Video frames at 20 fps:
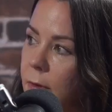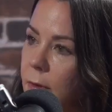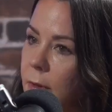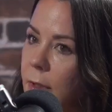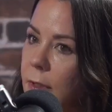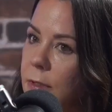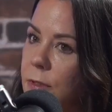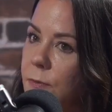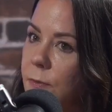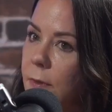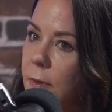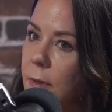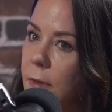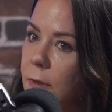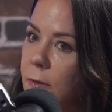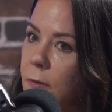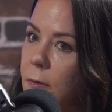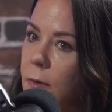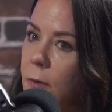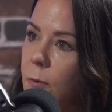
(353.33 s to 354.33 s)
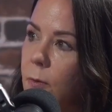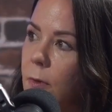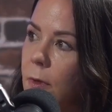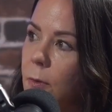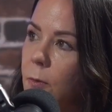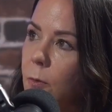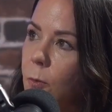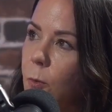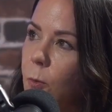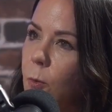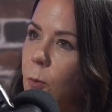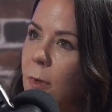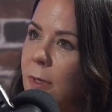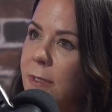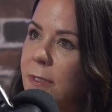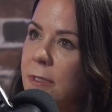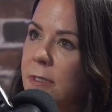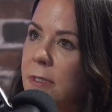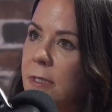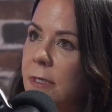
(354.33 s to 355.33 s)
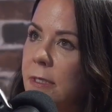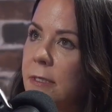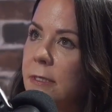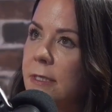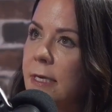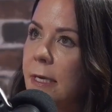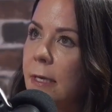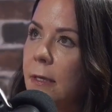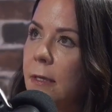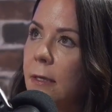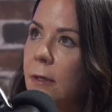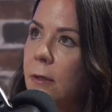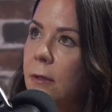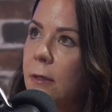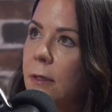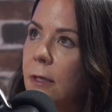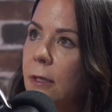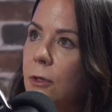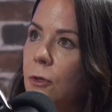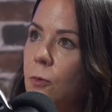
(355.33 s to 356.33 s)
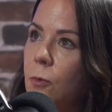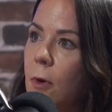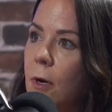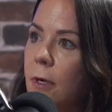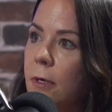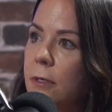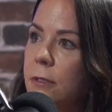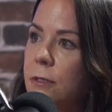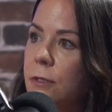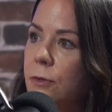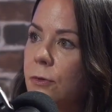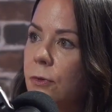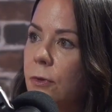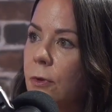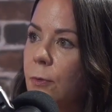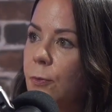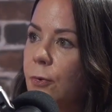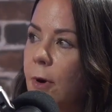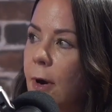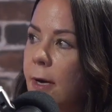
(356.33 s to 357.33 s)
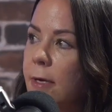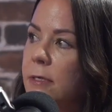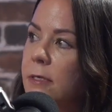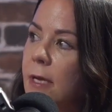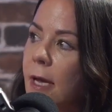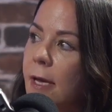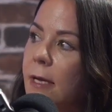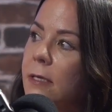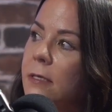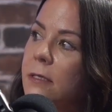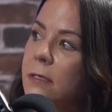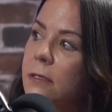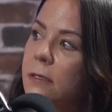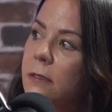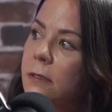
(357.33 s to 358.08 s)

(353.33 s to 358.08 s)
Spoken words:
That's really cool. What does it entail? Like, can you walk us through the process?